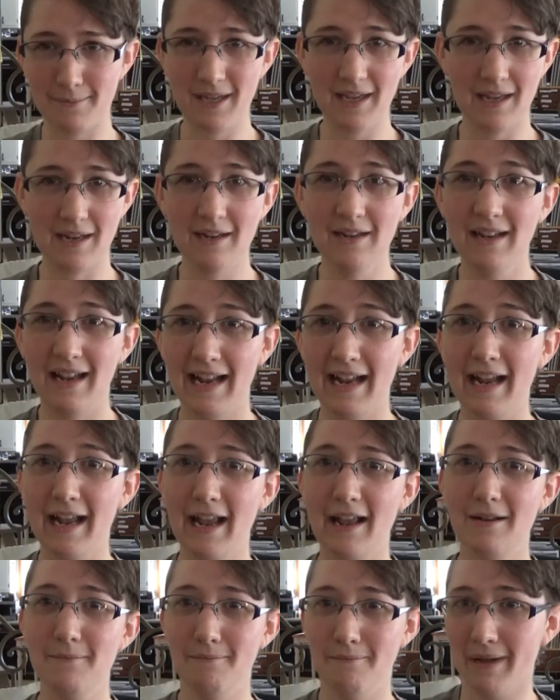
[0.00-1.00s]
in
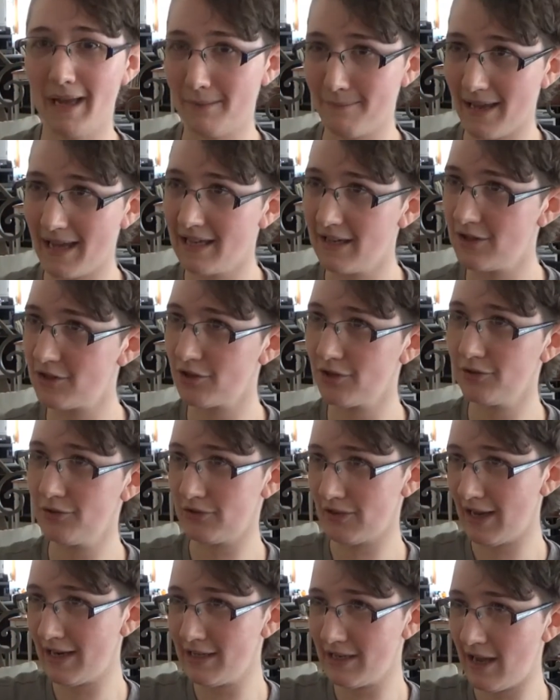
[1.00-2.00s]
and my manager
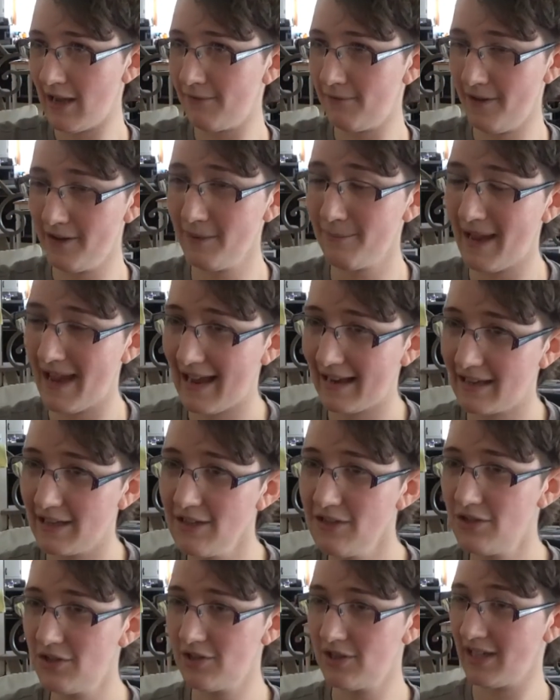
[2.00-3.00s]
signed off on a
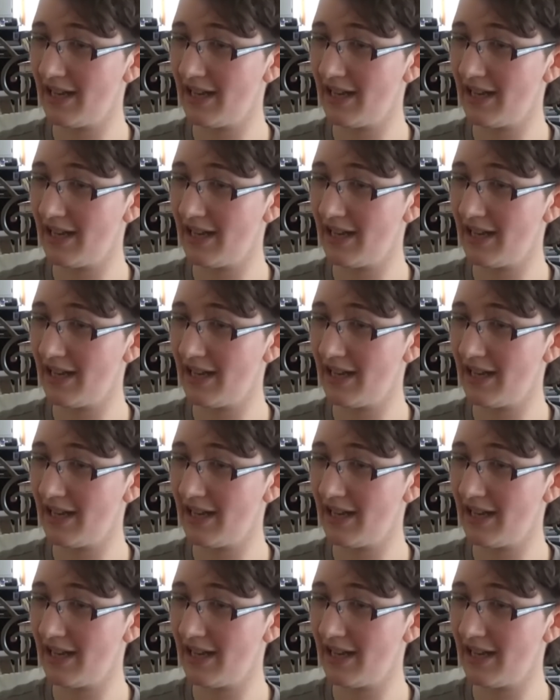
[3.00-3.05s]
package,